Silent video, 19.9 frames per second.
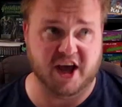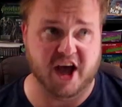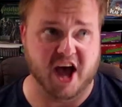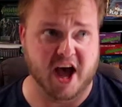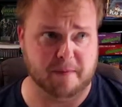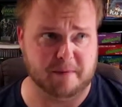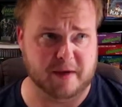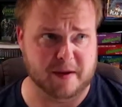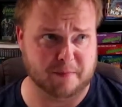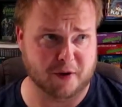
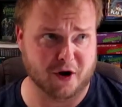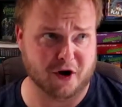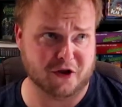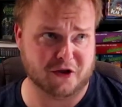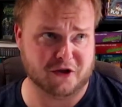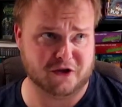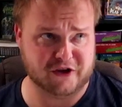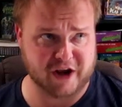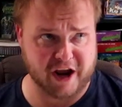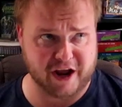Happy
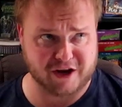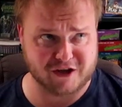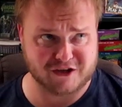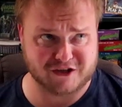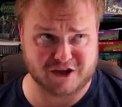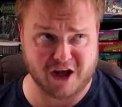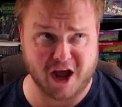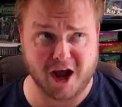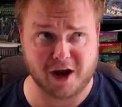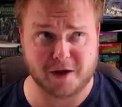birthday to
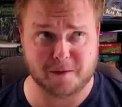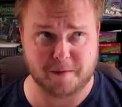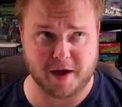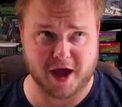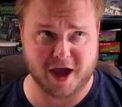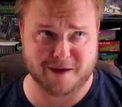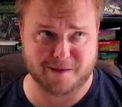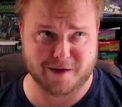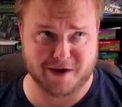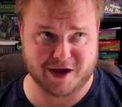Zach,
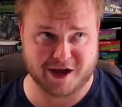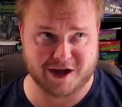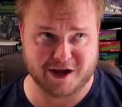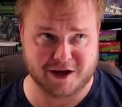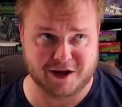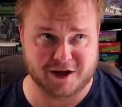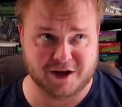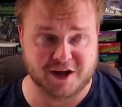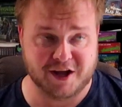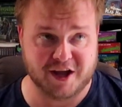baby.
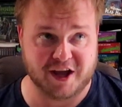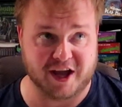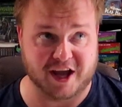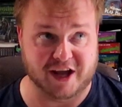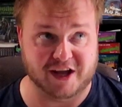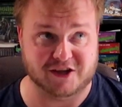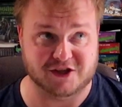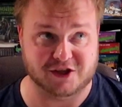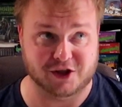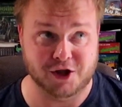
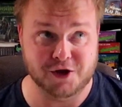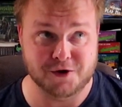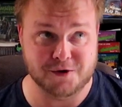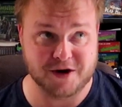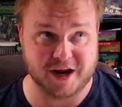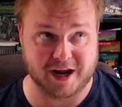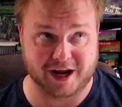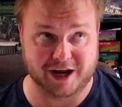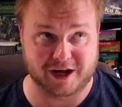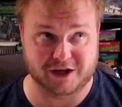He's
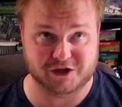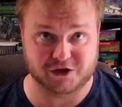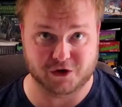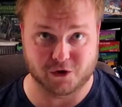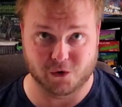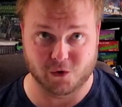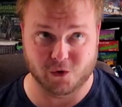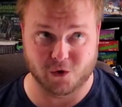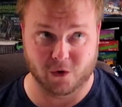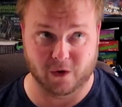loony, he's
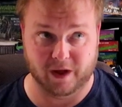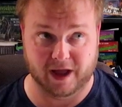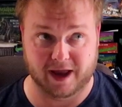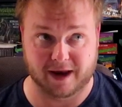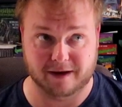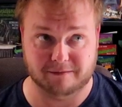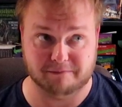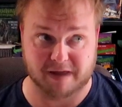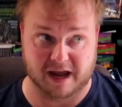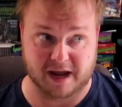cool,
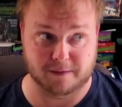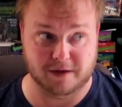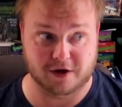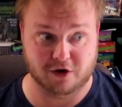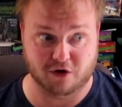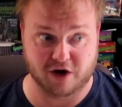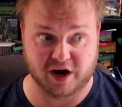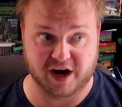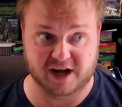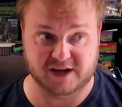and maybe
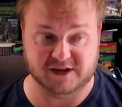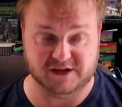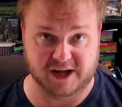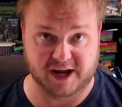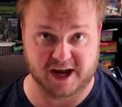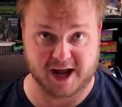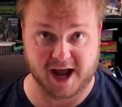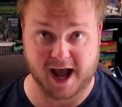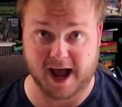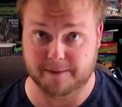
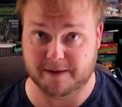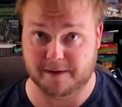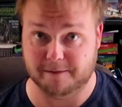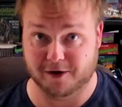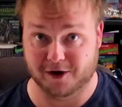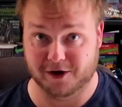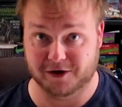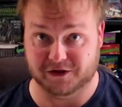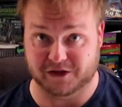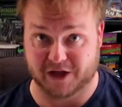crazy. Happy
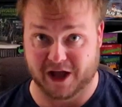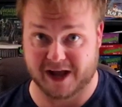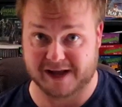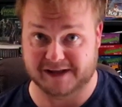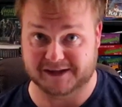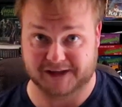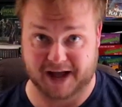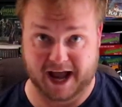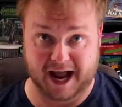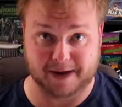birthday,
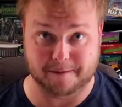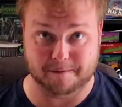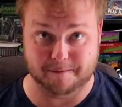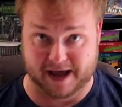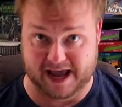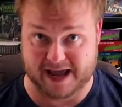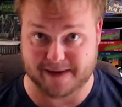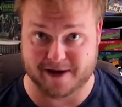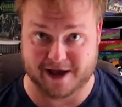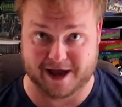Zach,
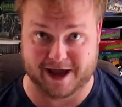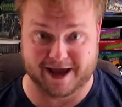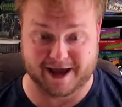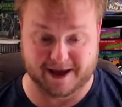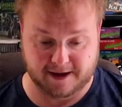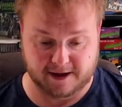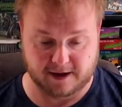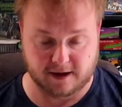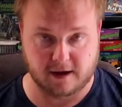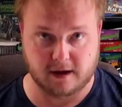baby.
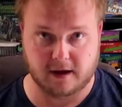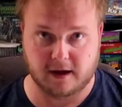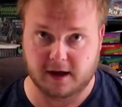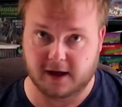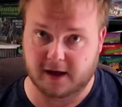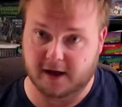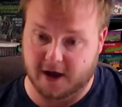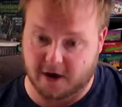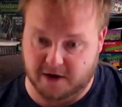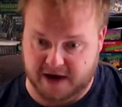
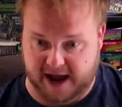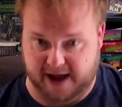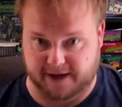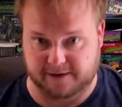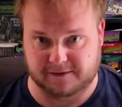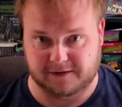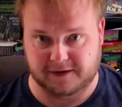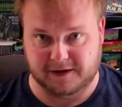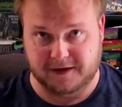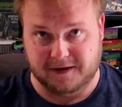Okay,
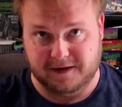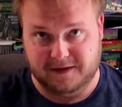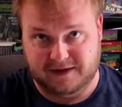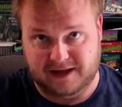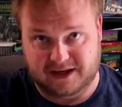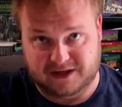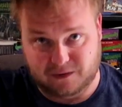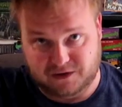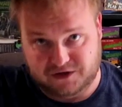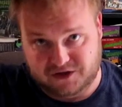
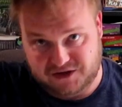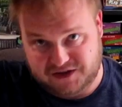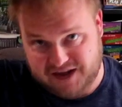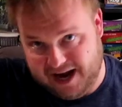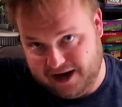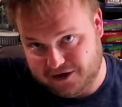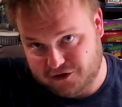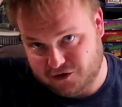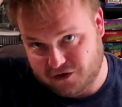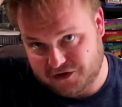this was just
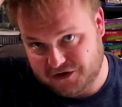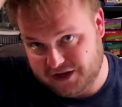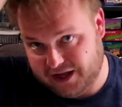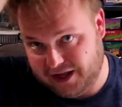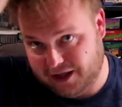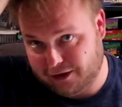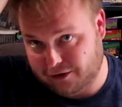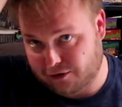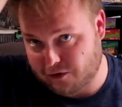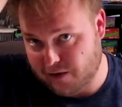extras
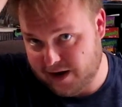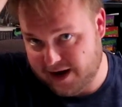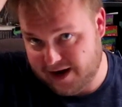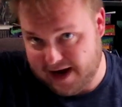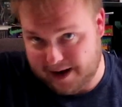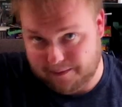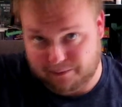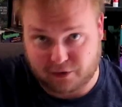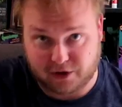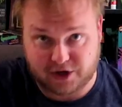they threw in.
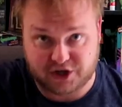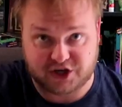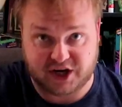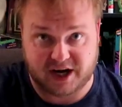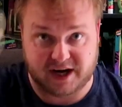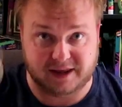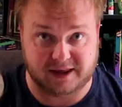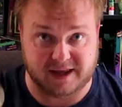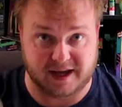I appreciate it.